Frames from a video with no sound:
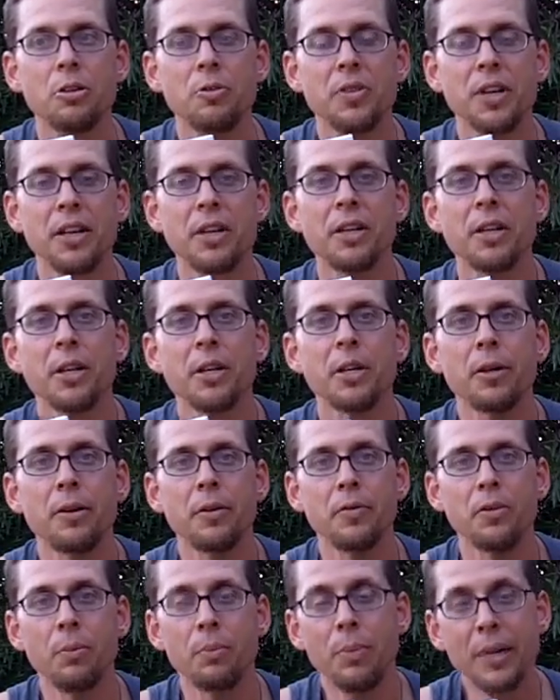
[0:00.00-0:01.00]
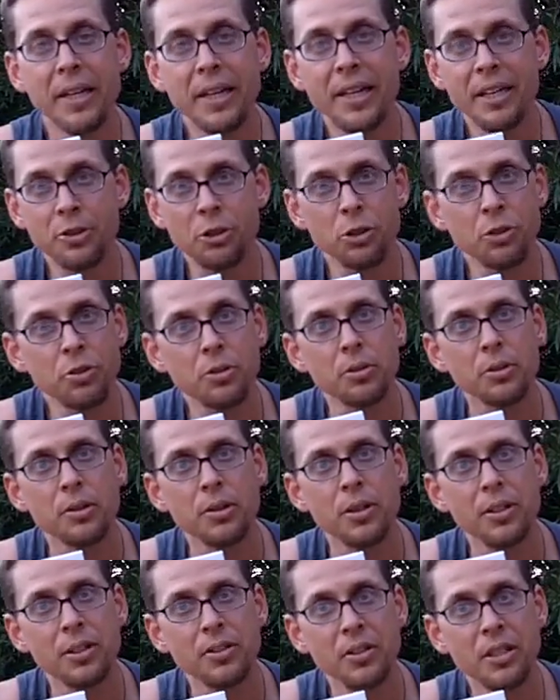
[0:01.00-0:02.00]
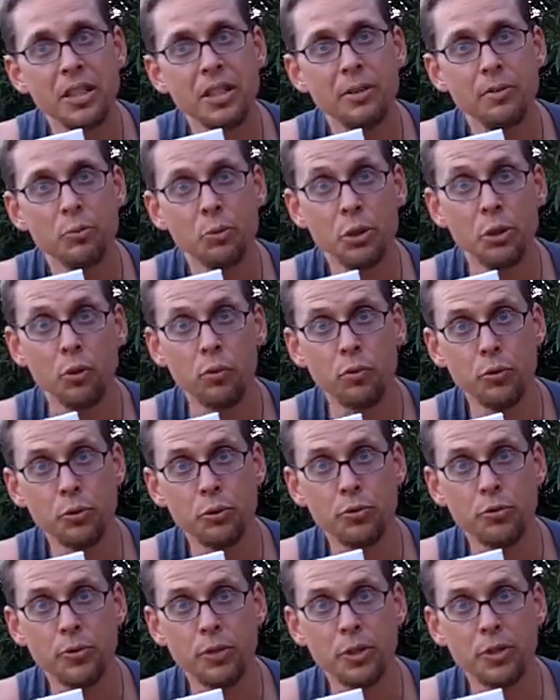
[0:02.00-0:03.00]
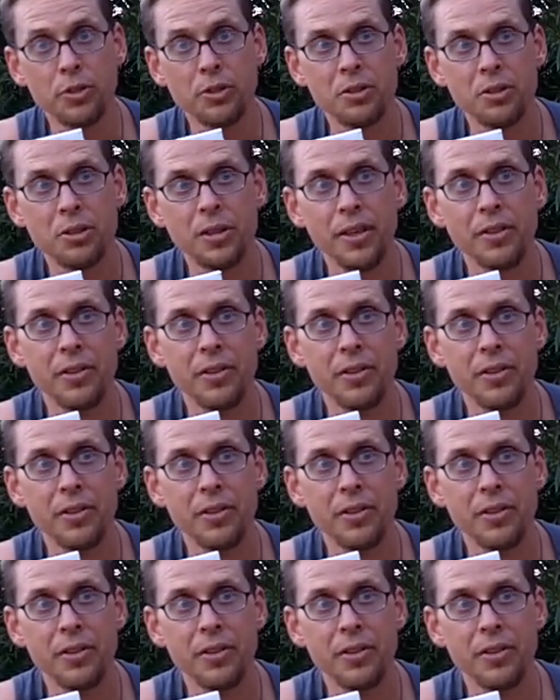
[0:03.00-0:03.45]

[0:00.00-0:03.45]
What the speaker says: you've taken care of the big issue, is eating real food first.